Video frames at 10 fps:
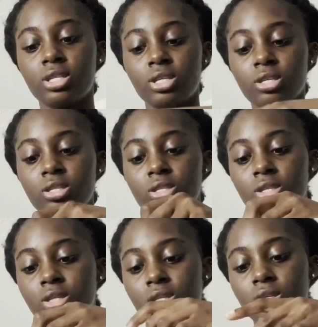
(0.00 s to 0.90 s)
this
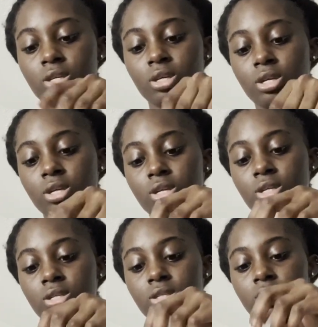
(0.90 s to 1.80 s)

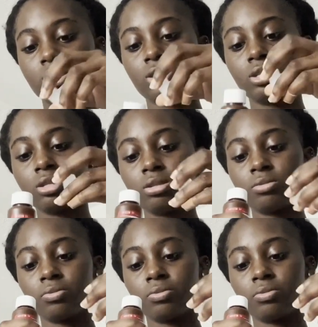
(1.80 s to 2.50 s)
zine.